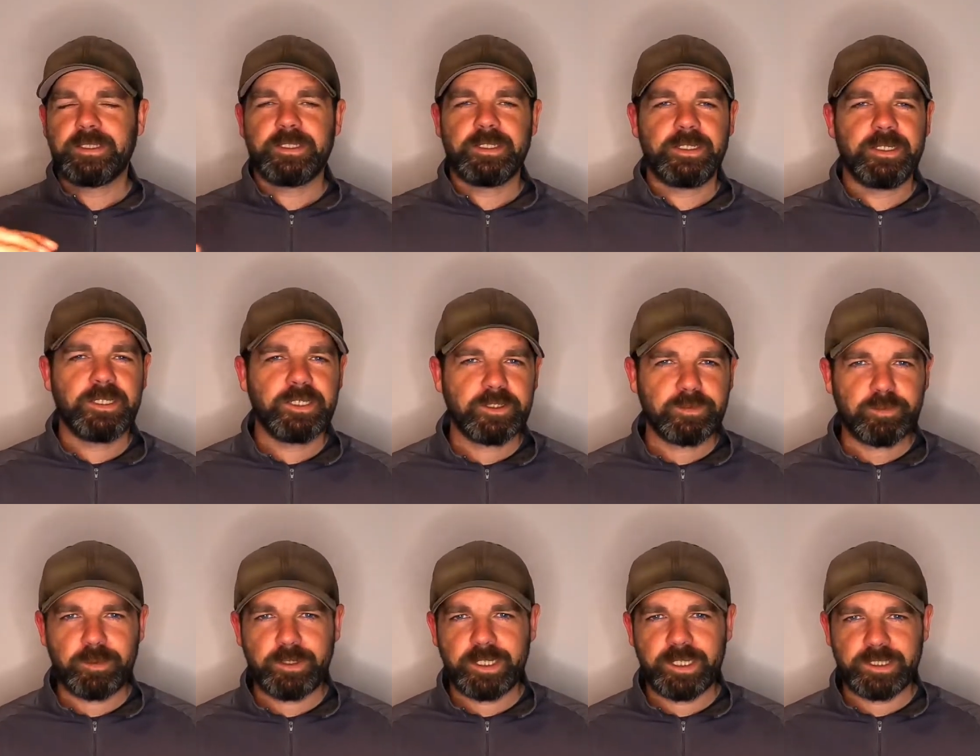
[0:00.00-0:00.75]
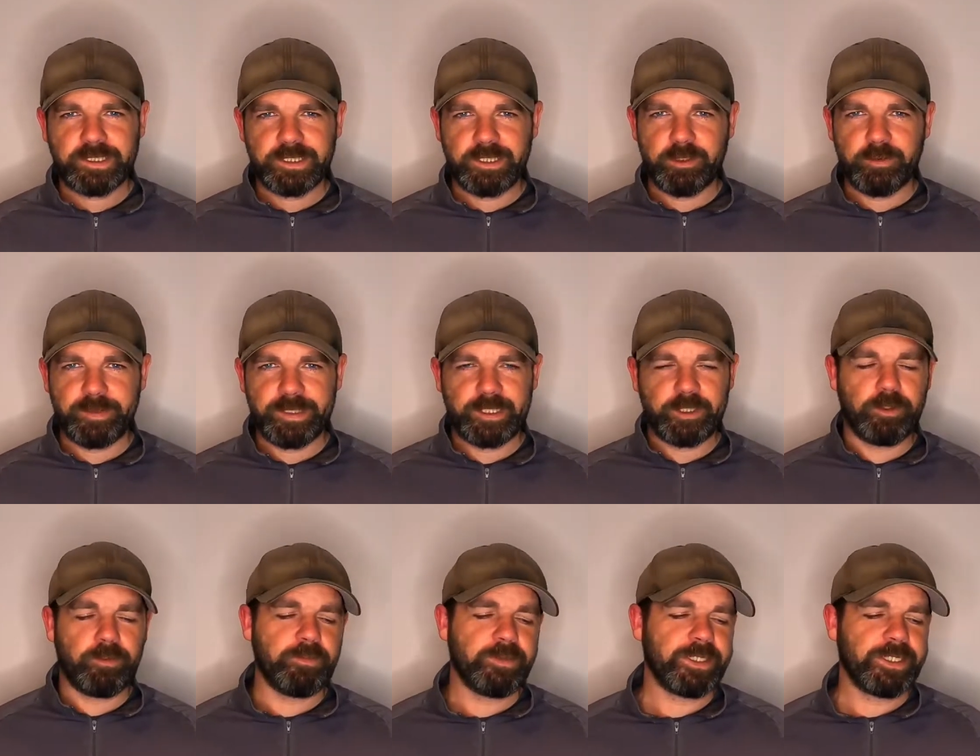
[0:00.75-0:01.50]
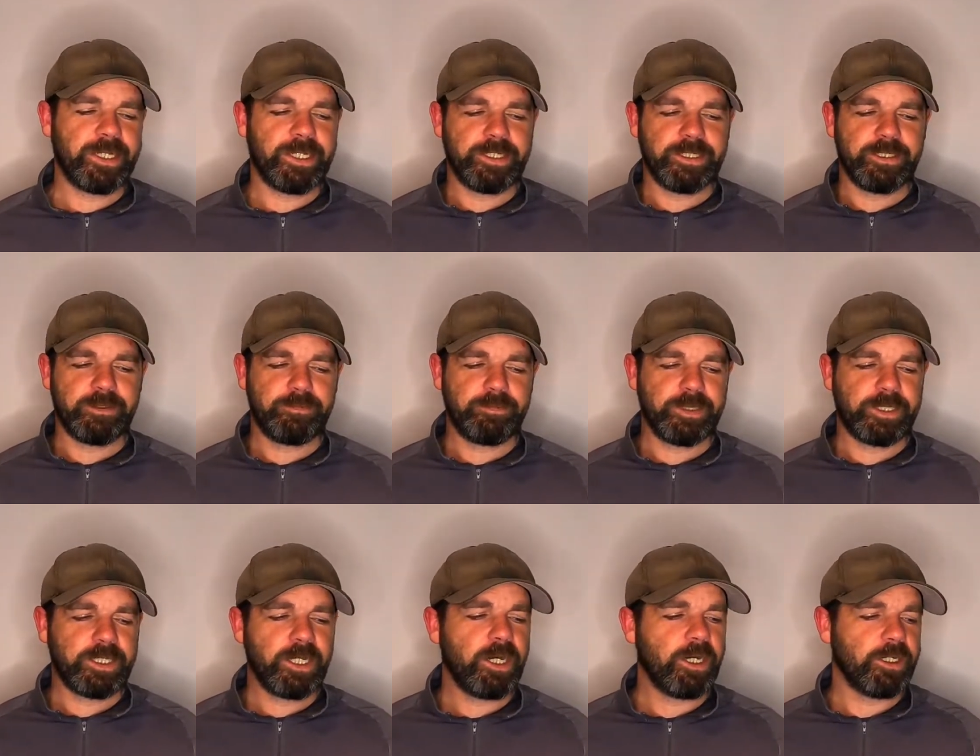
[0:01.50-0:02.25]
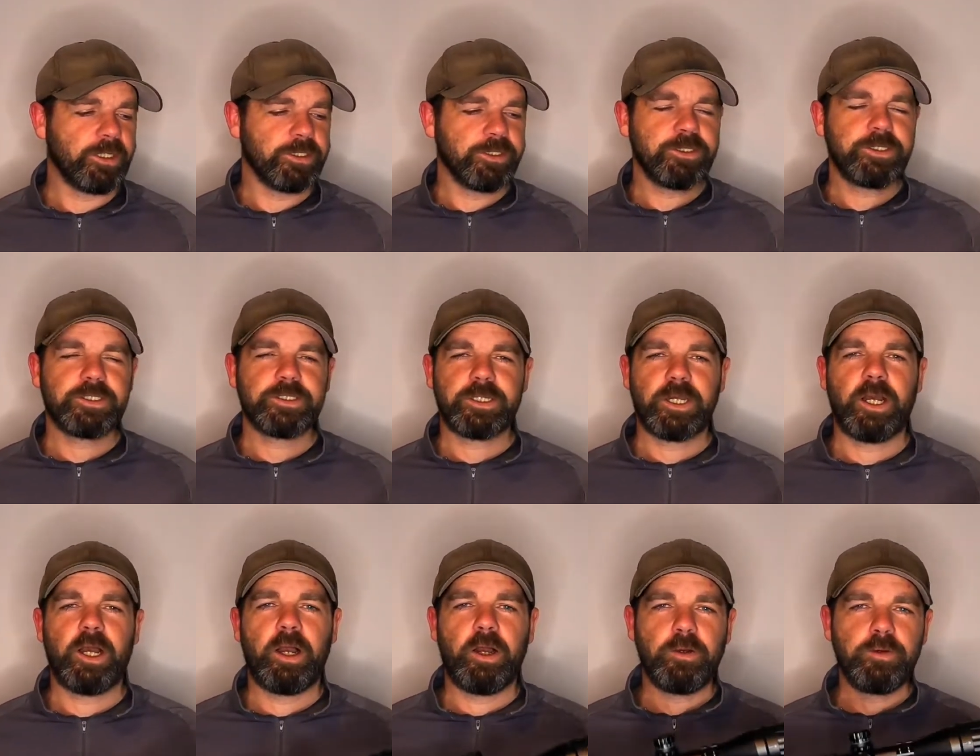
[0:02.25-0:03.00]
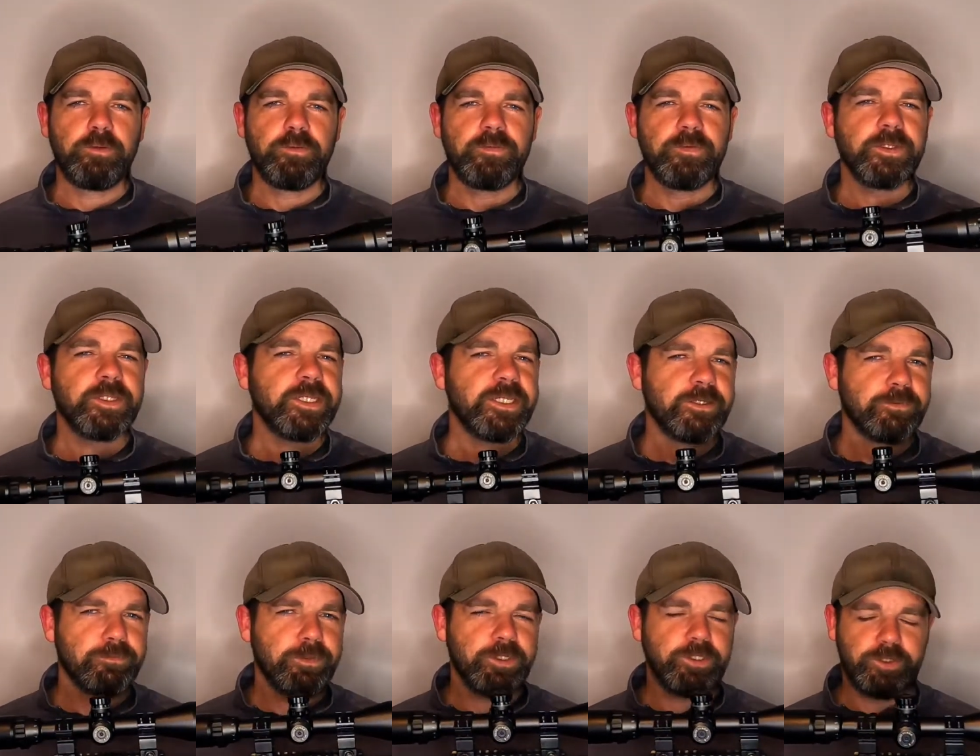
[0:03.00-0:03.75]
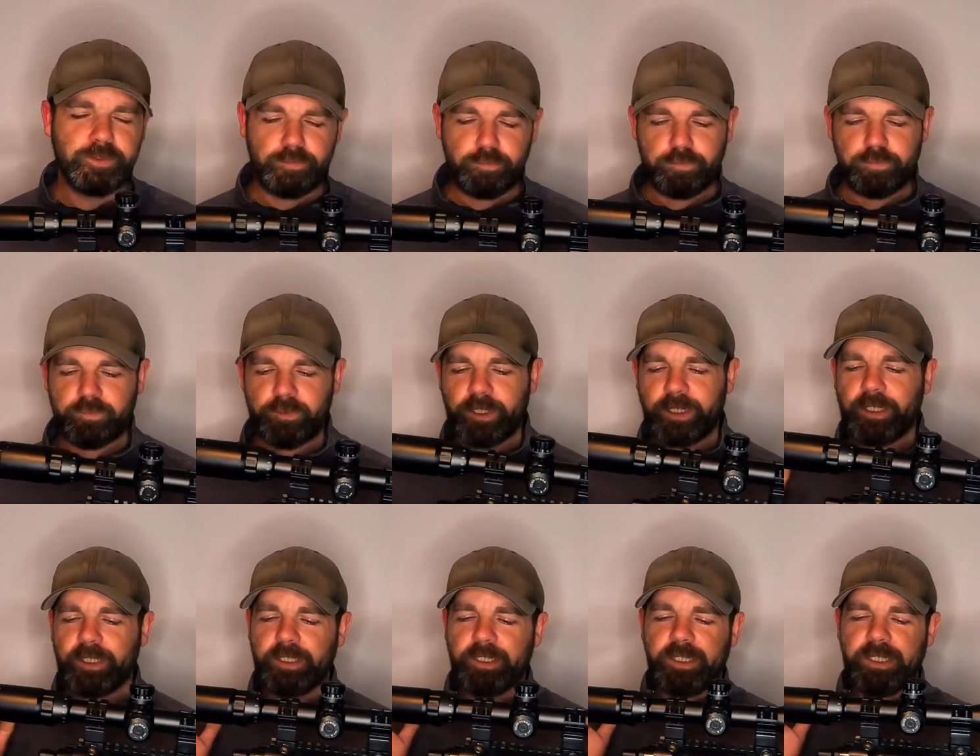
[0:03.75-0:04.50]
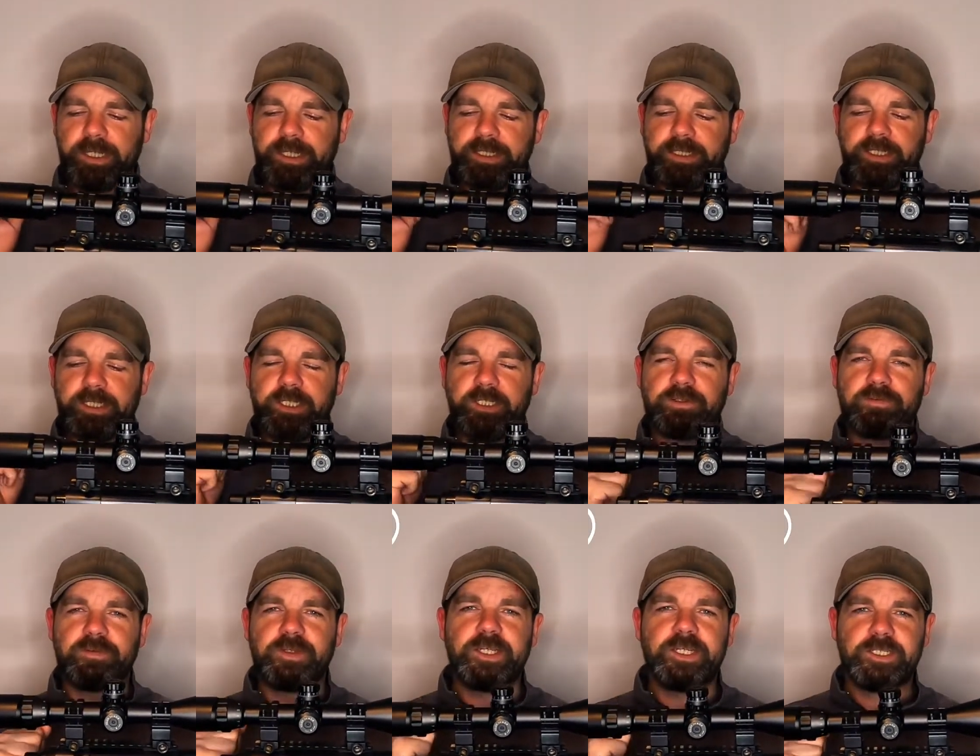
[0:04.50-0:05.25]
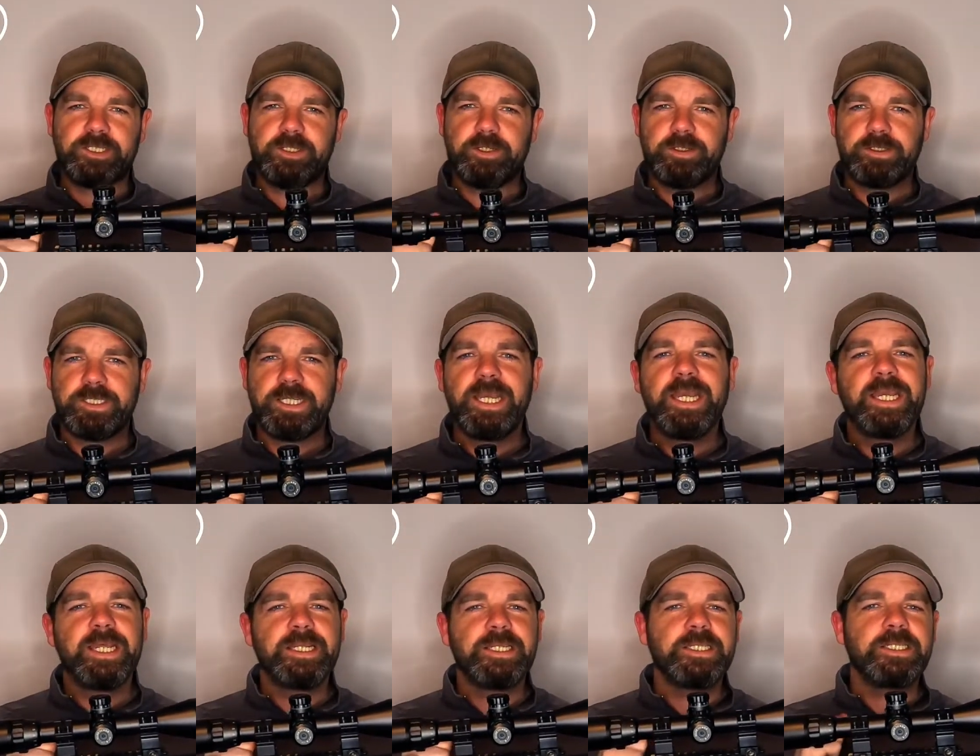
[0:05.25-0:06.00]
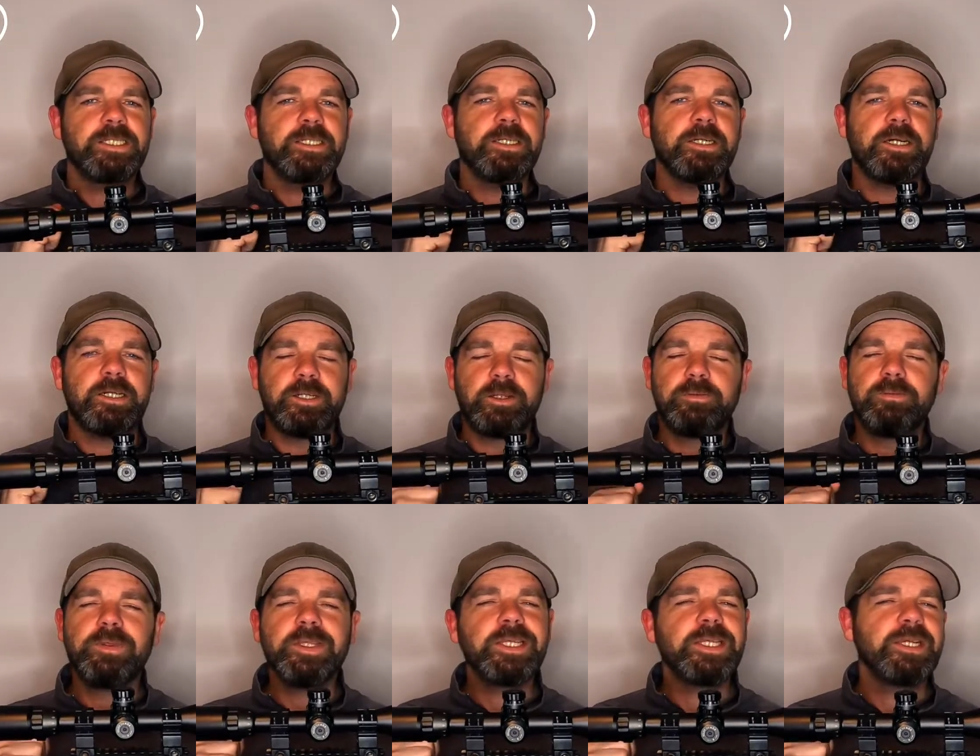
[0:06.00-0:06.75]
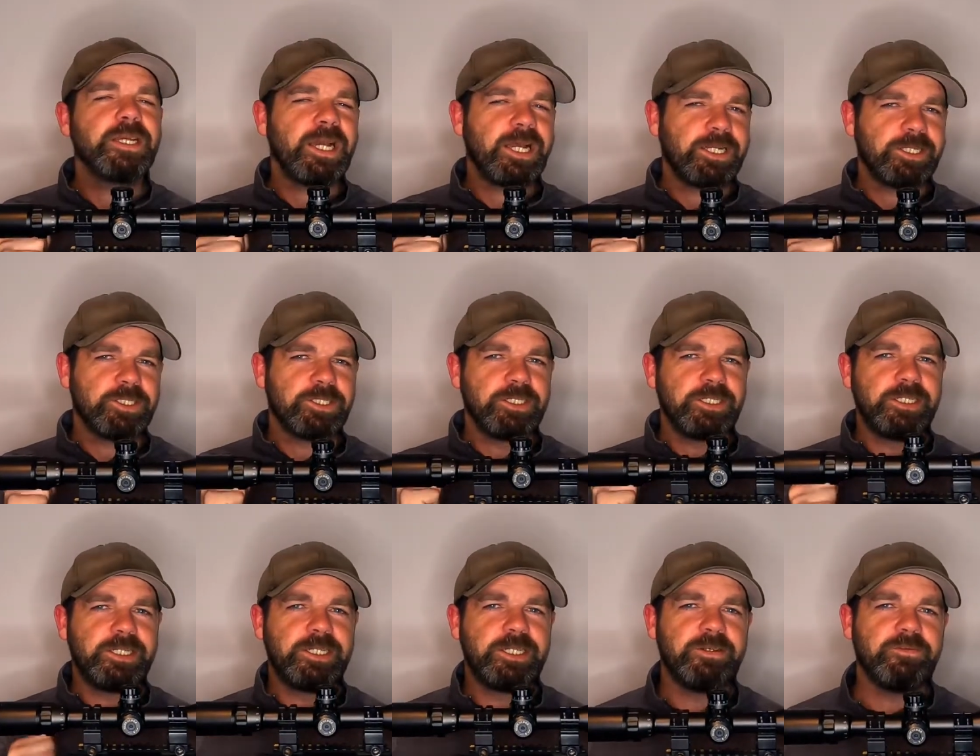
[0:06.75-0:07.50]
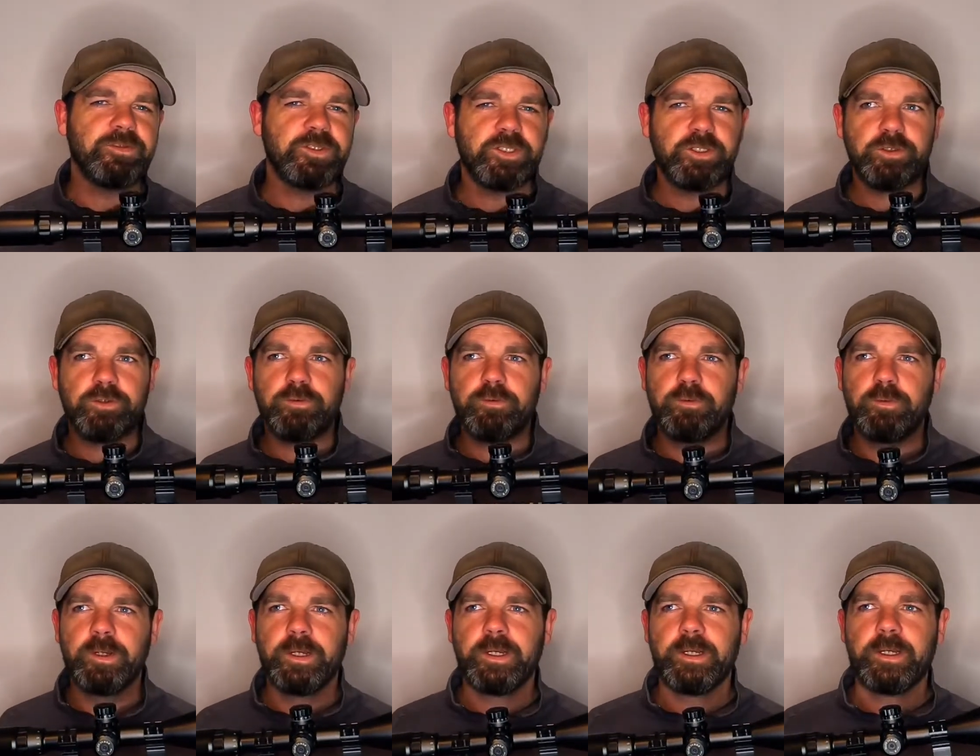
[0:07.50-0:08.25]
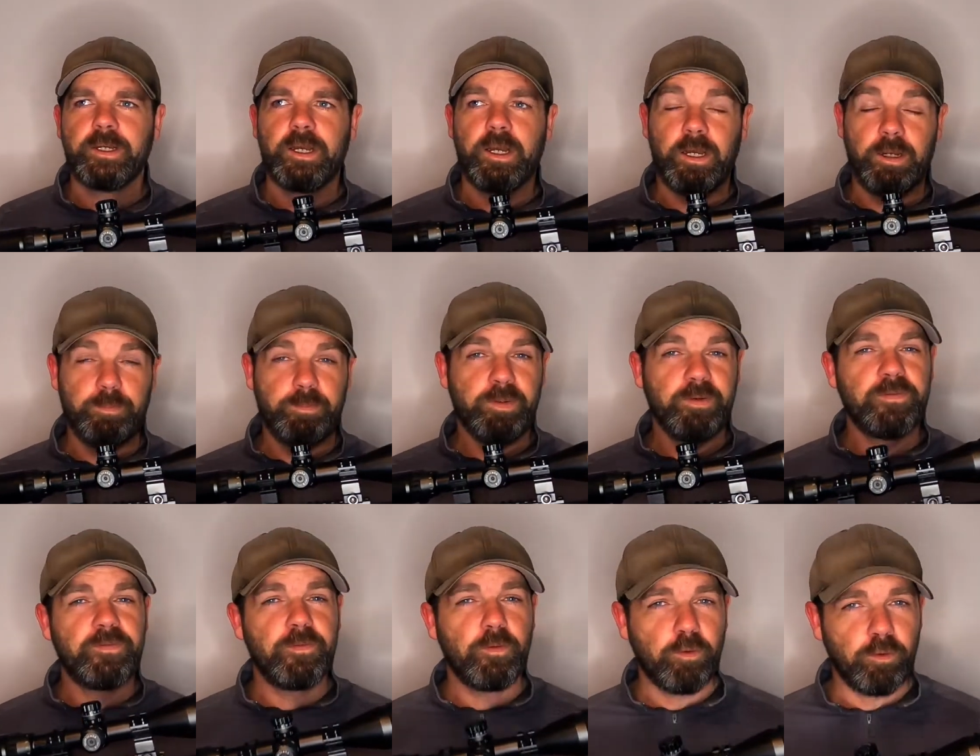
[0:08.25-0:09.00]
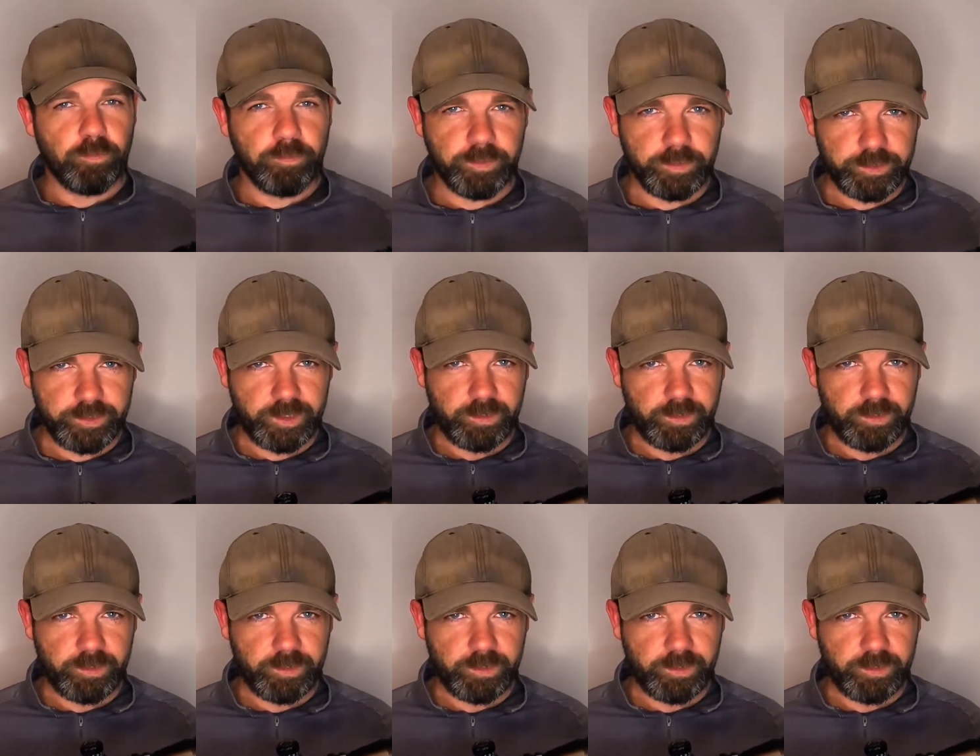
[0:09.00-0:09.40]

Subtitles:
here's where it gets a little bit complicated, because over the original trigger in this VSR10, I don't think it actually gives you a performance